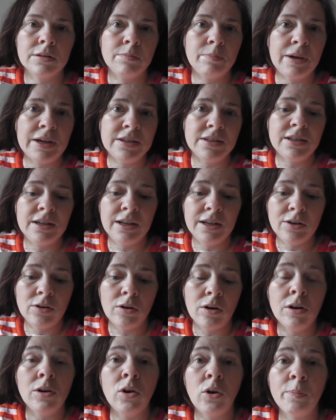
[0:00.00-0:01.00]
basically
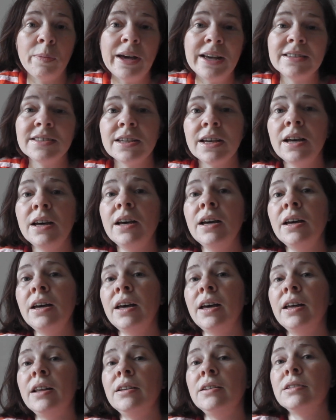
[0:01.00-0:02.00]
got a lot better,
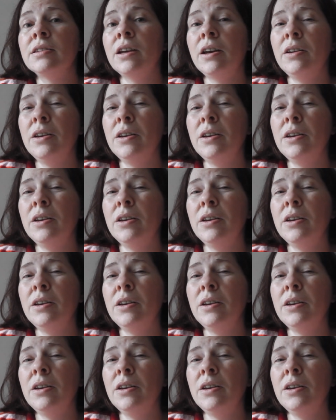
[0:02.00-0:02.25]
and I